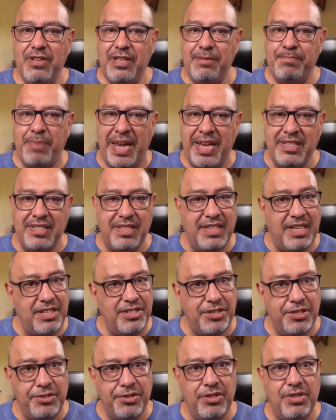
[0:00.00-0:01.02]
pays
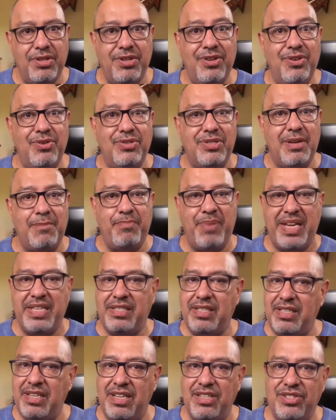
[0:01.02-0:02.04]
attention to the news and pays
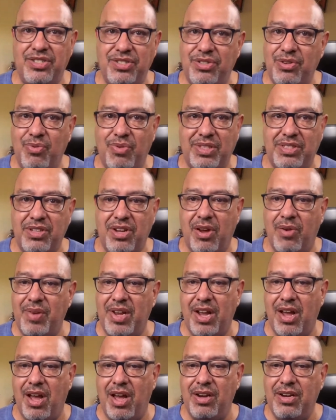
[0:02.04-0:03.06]
attention to what's going
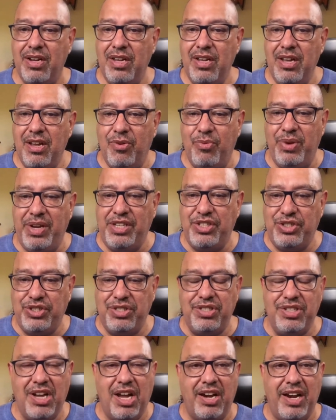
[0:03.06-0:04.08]
on. We
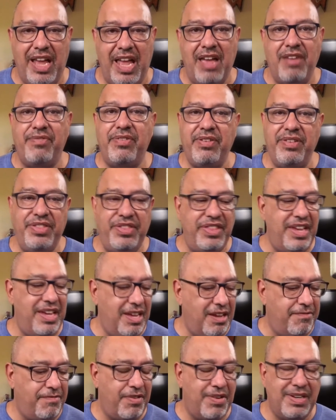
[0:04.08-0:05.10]
should not ever
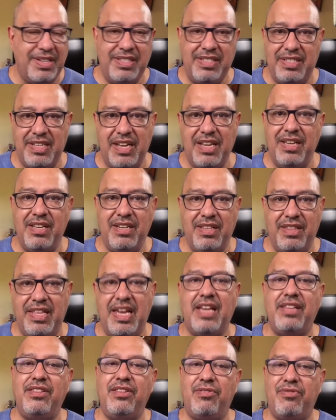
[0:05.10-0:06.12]
think for a second
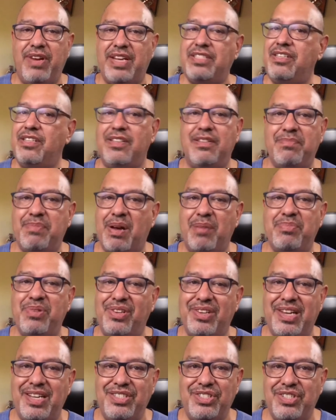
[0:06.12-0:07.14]
that the rest of the
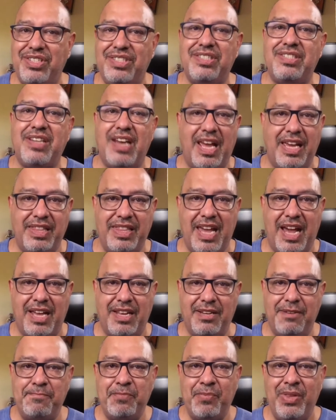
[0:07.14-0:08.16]
population is like that.
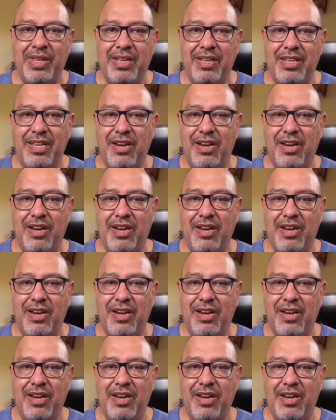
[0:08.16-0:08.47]
You